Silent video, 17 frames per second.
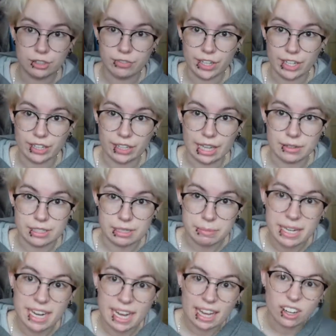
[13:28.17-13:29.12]
very loud to
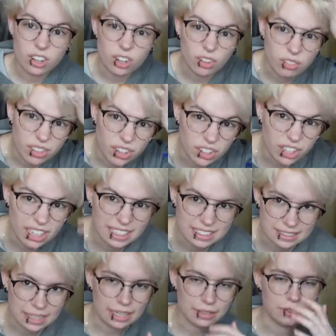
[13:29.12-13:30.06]
me. I don't know if they're
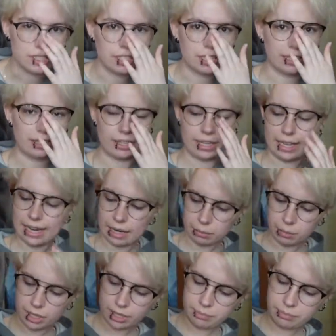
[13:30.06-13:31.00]
as loud to the
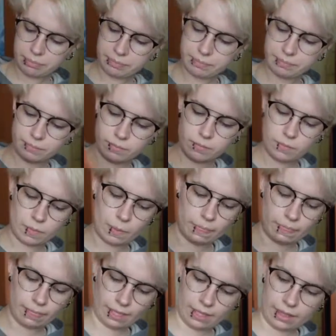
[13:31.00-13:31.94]
camera.
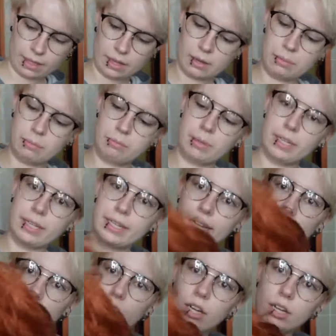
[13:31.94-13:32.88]
But
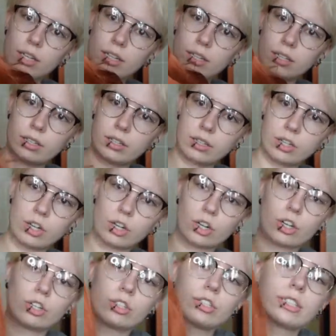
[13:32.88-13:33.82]
yeah, her
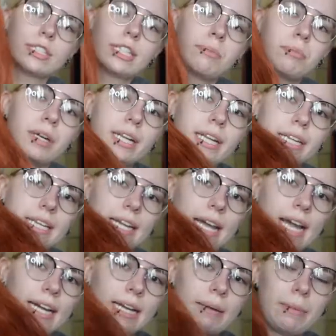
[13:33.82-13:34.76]
curls stayed pretty
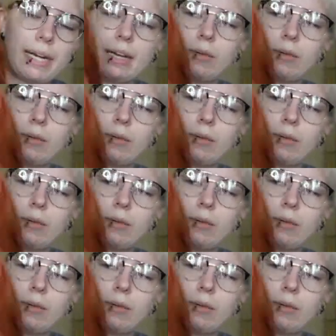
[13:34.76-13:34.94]
intact. I might